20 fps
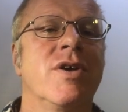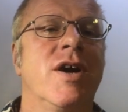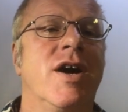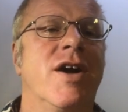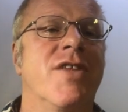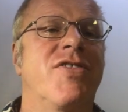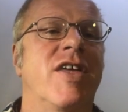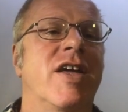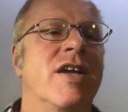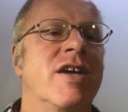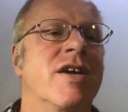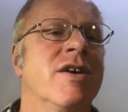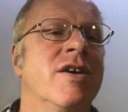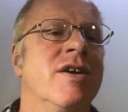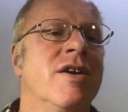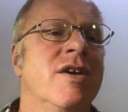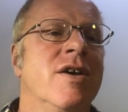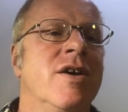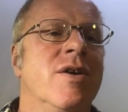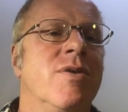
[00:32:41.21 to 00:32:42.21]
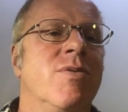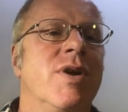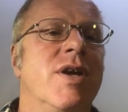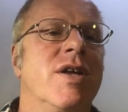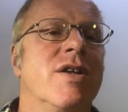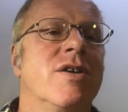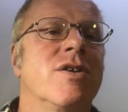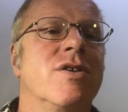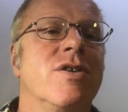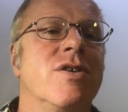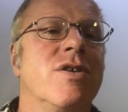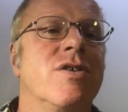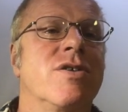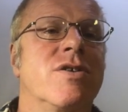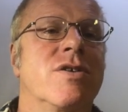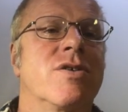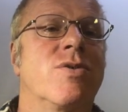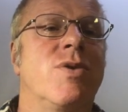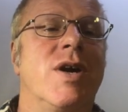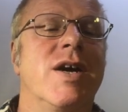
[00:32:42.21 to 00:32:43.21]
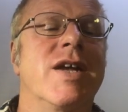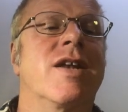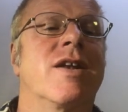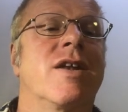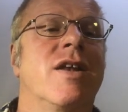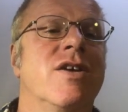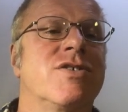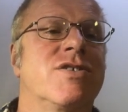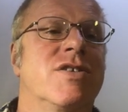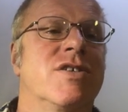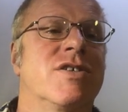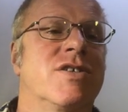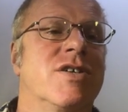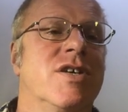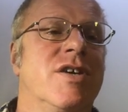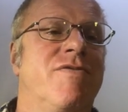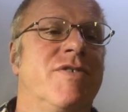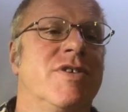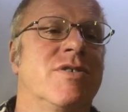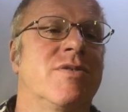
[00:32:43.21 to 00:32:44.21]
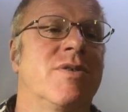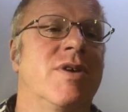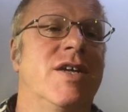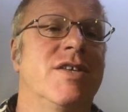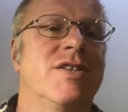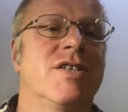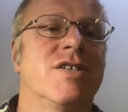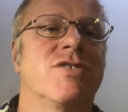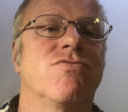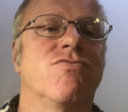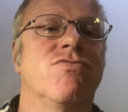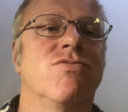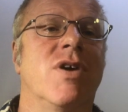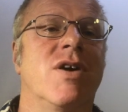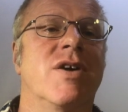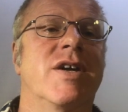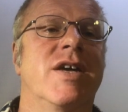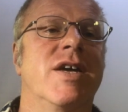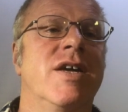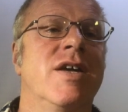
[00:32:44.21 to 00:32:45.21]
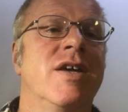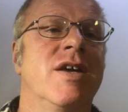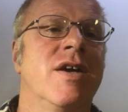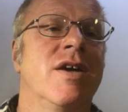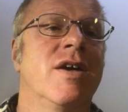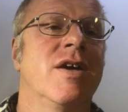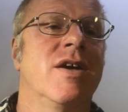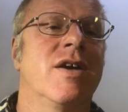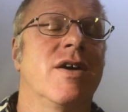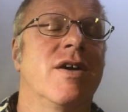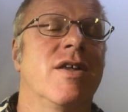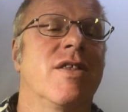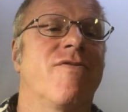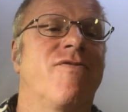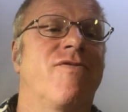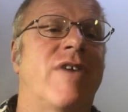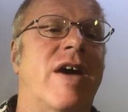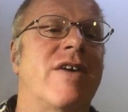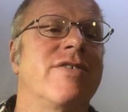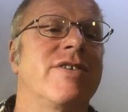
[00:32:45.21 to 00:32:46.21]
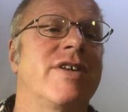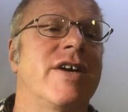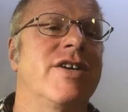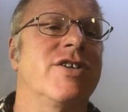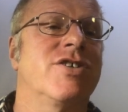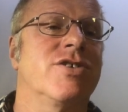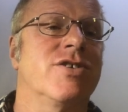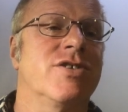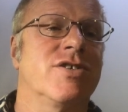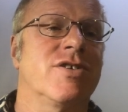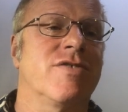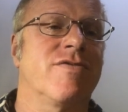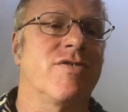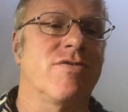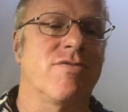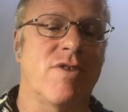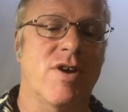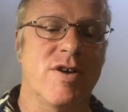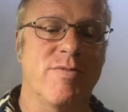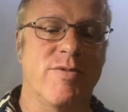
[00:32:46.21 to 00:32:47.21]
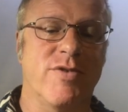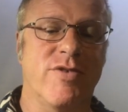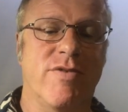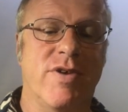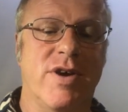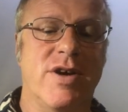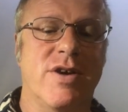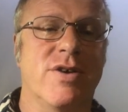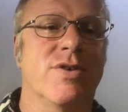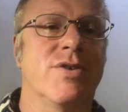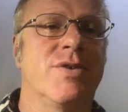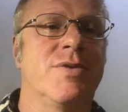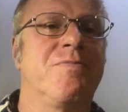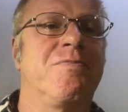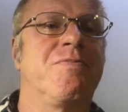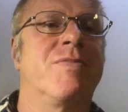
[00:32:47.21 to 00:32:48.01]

I think we're quite close to the surface. We had this rocky foundations of the Roman road.